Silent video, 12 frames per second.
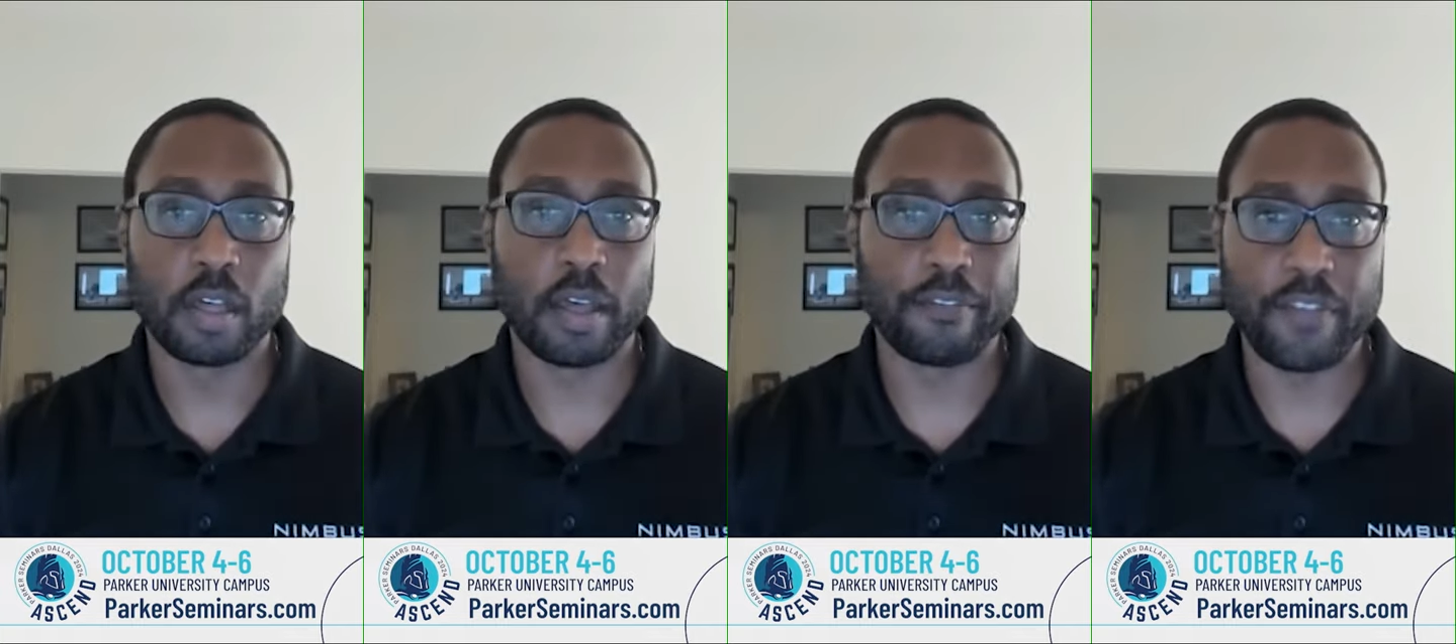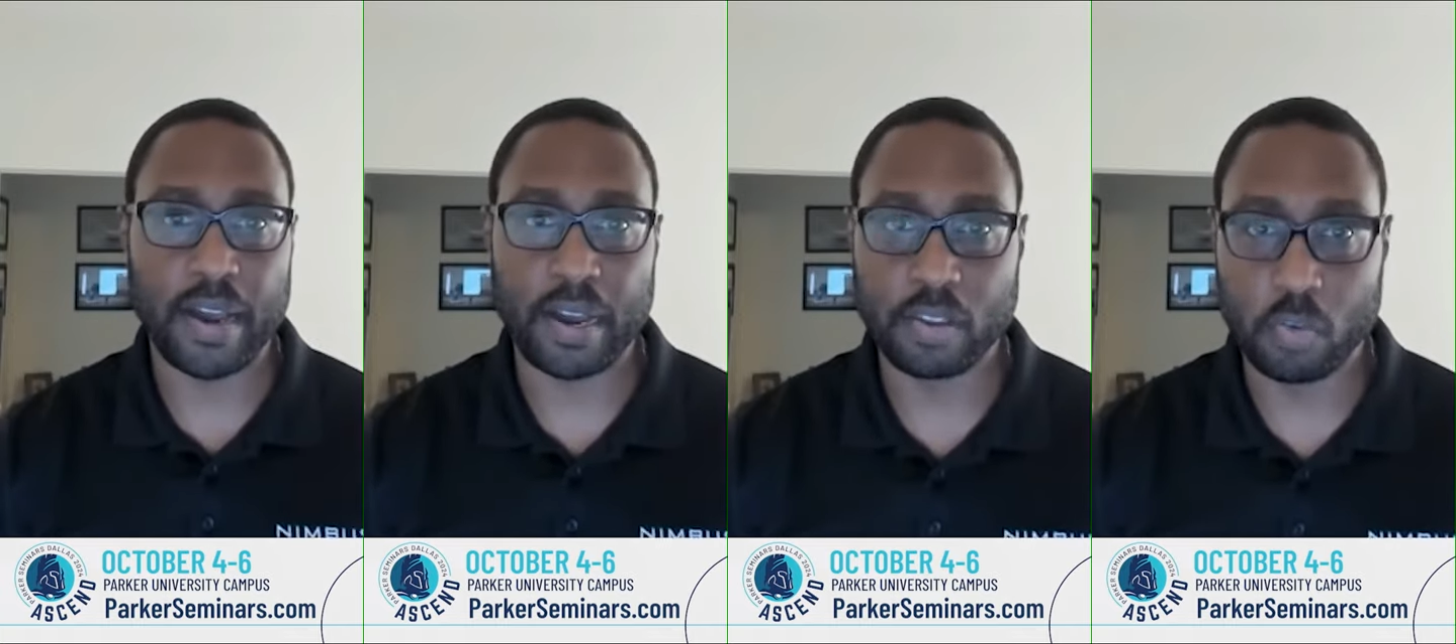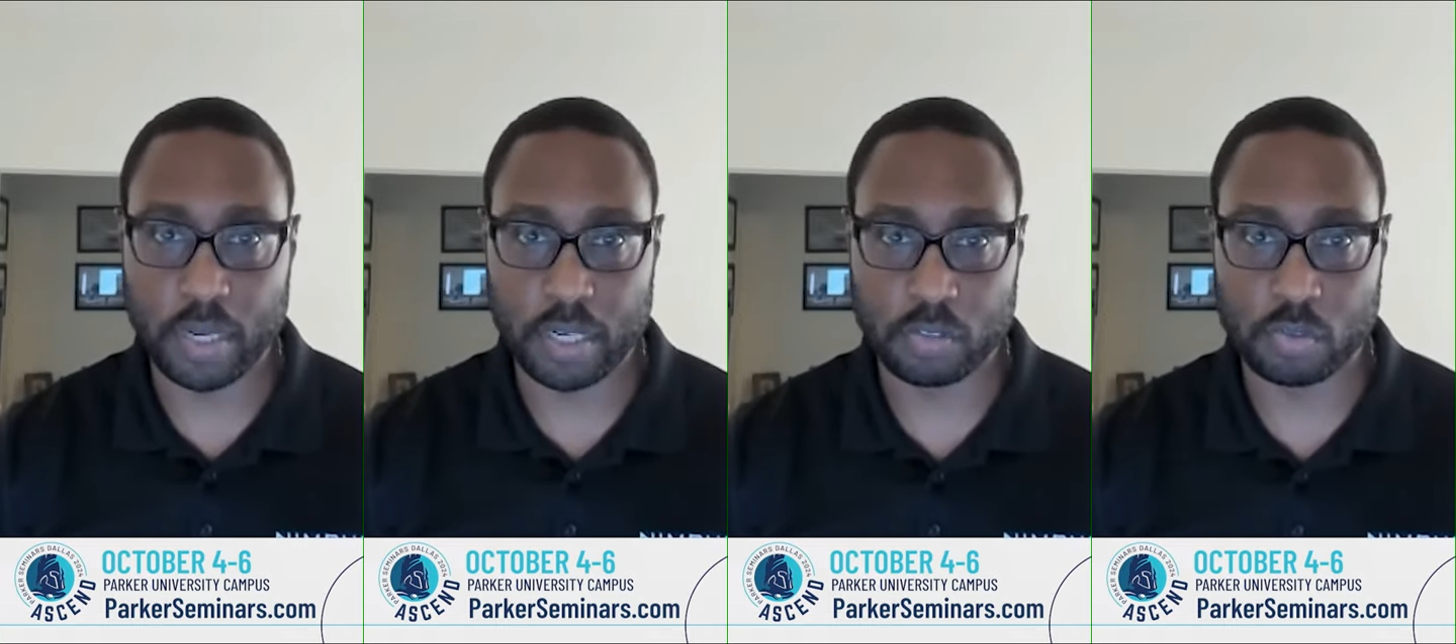
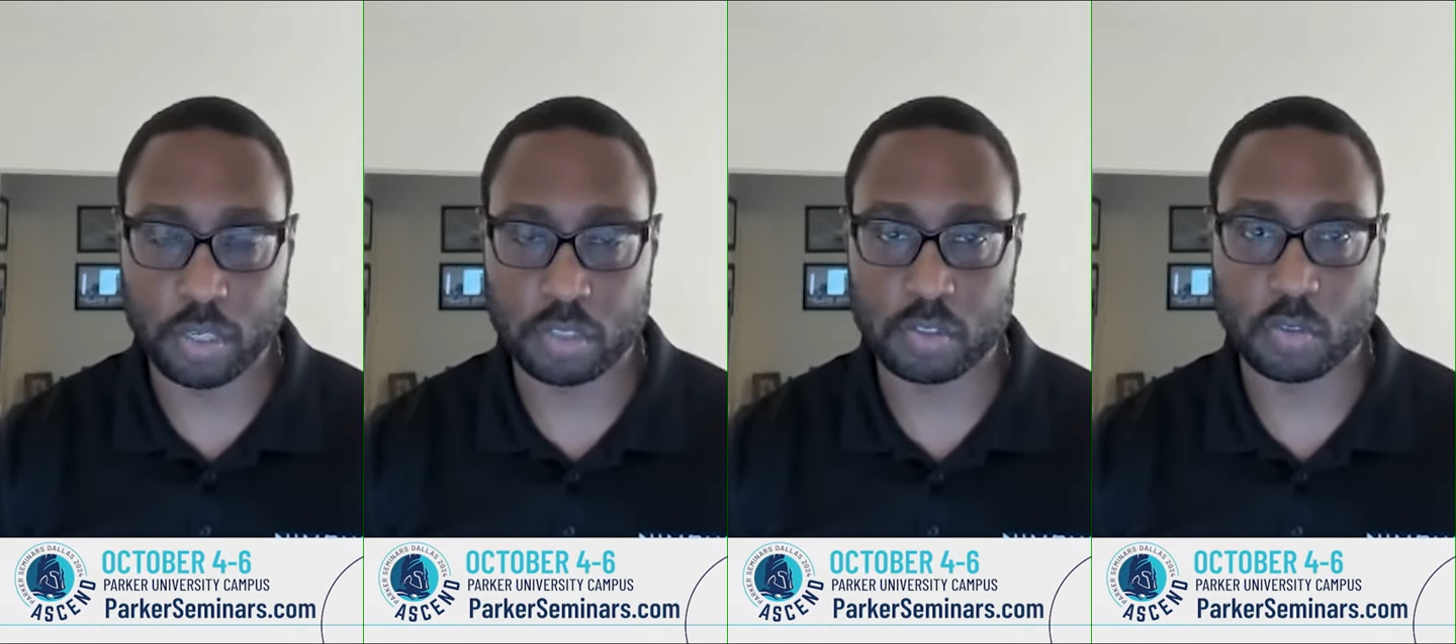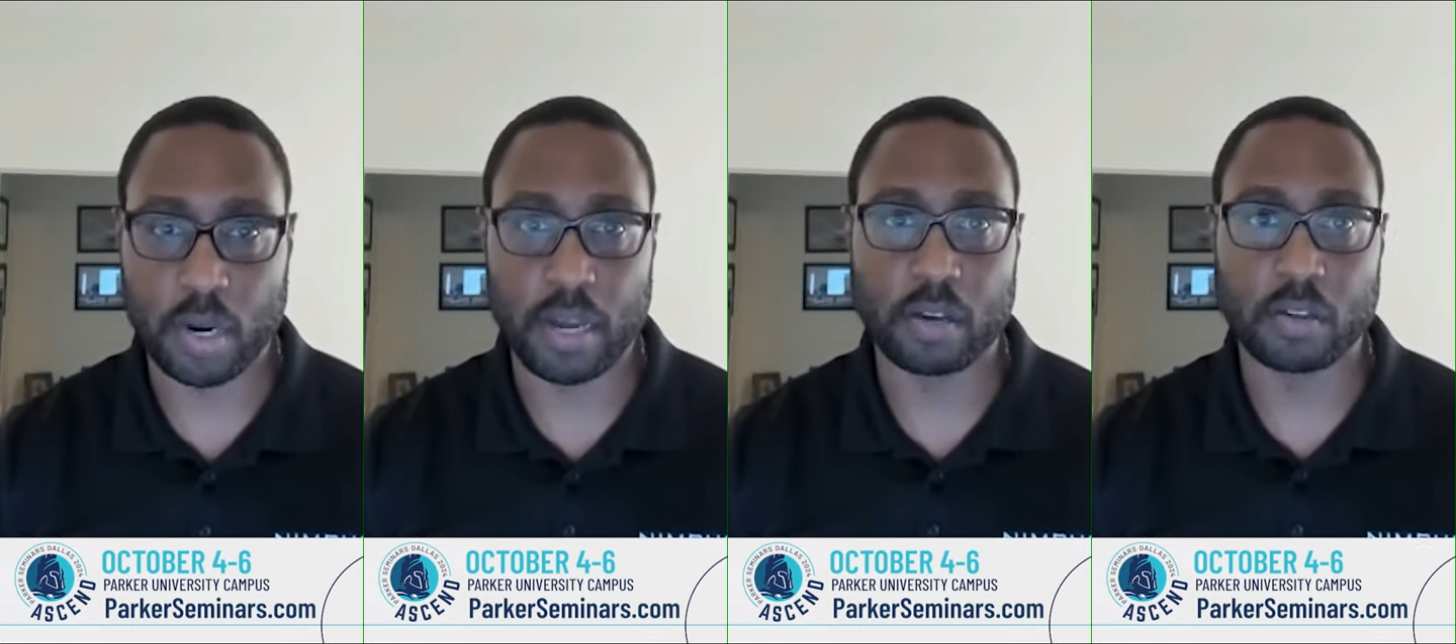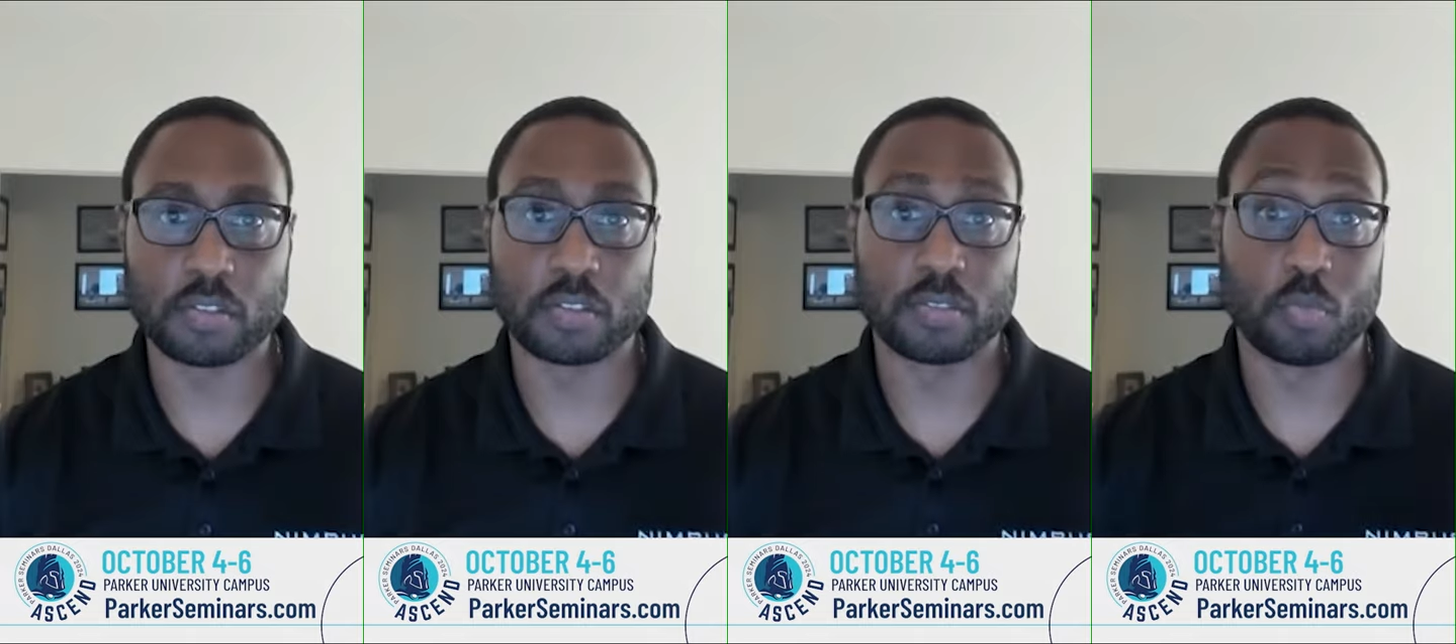evaluated drug
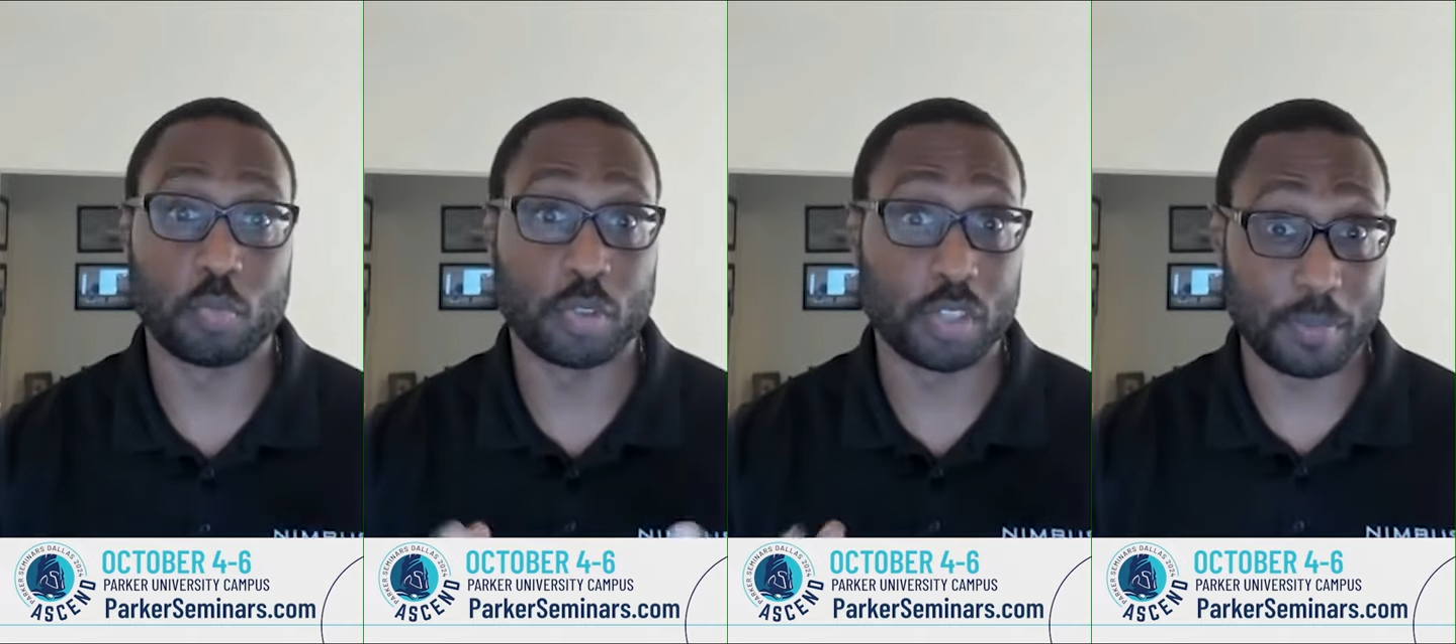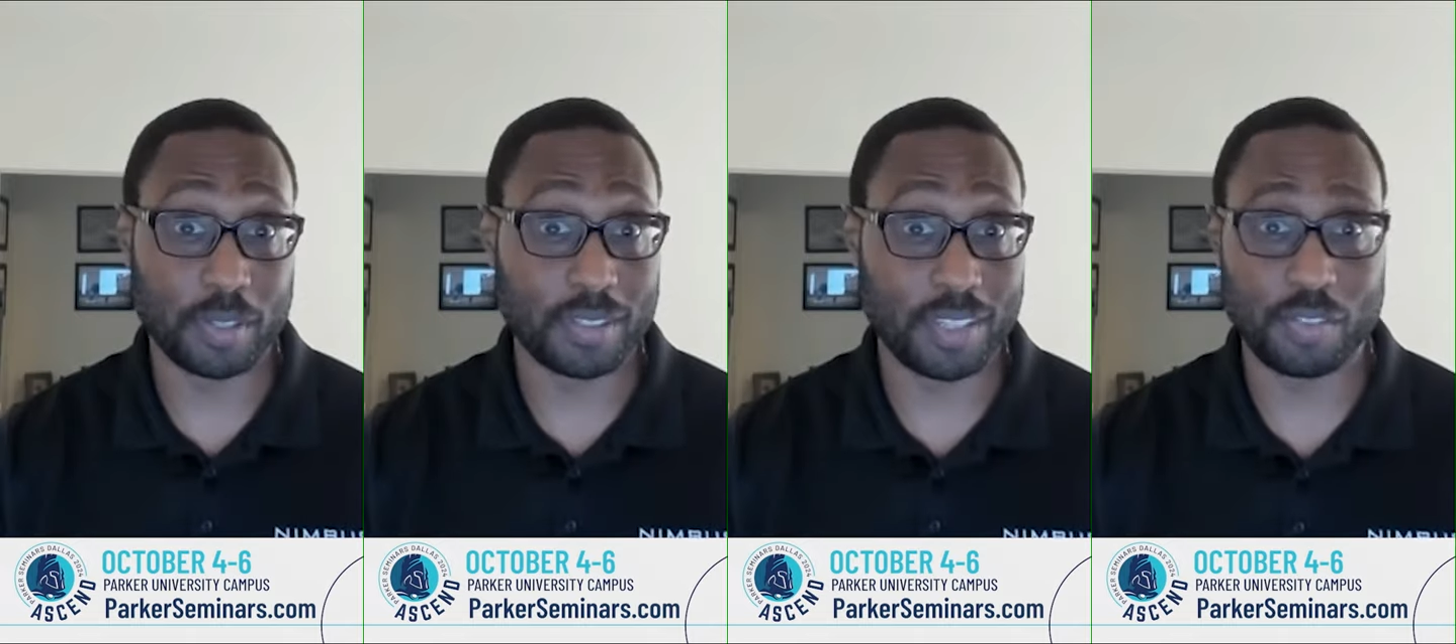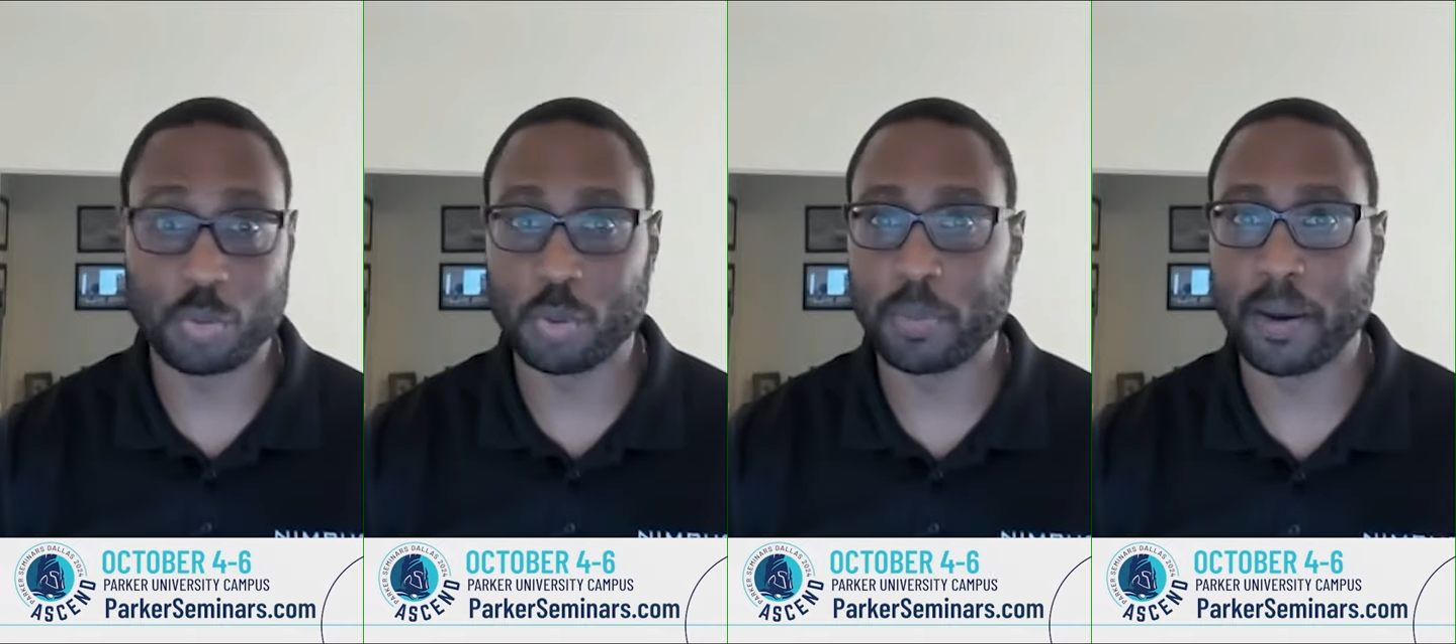trials, which I'm gonna
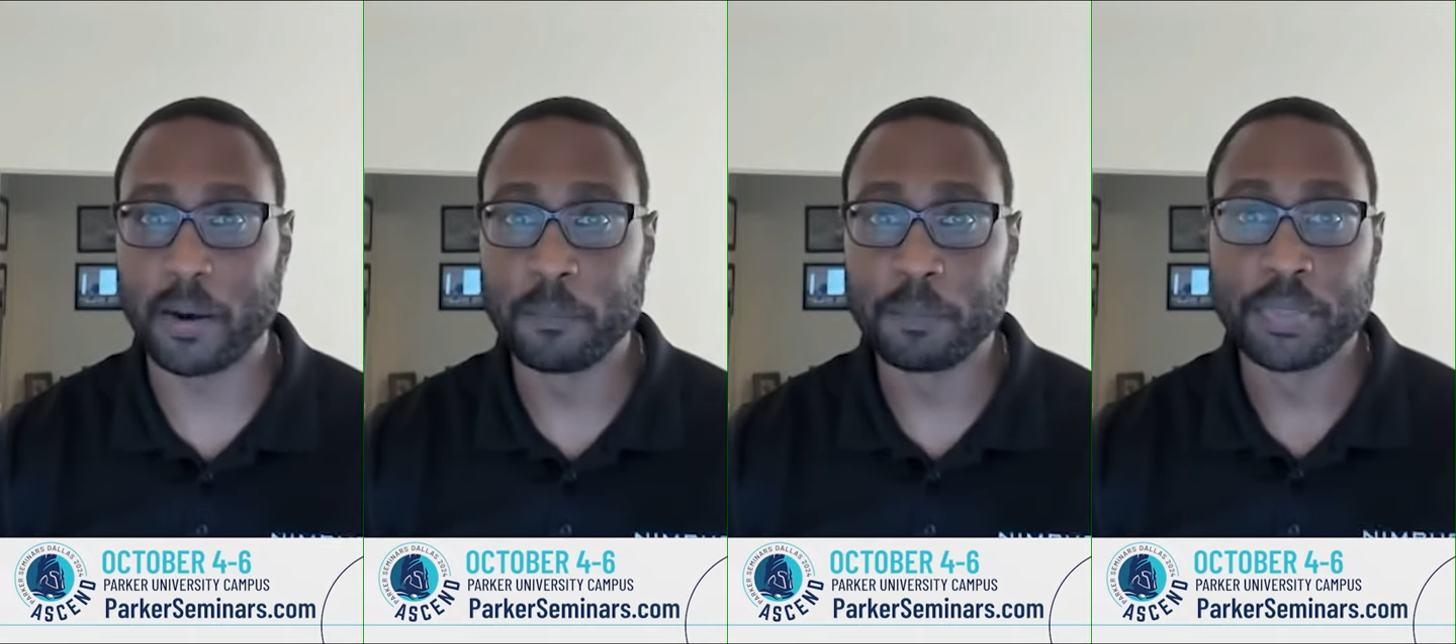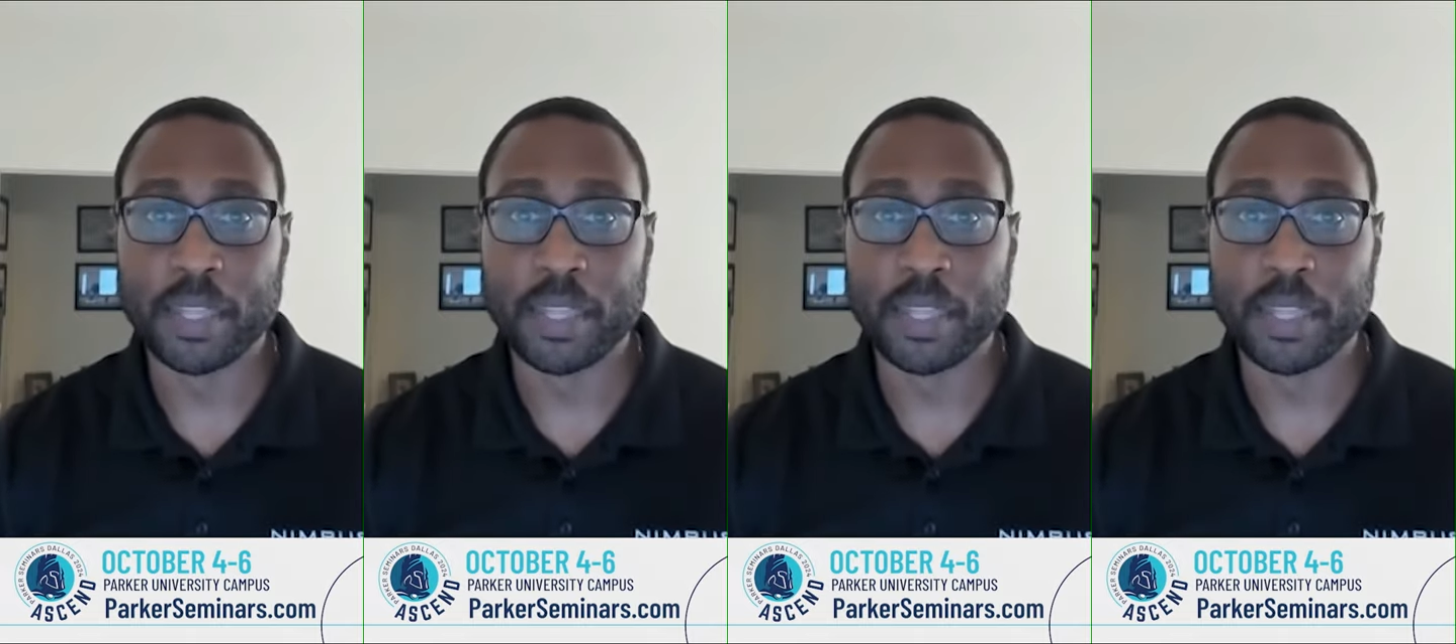teach you about,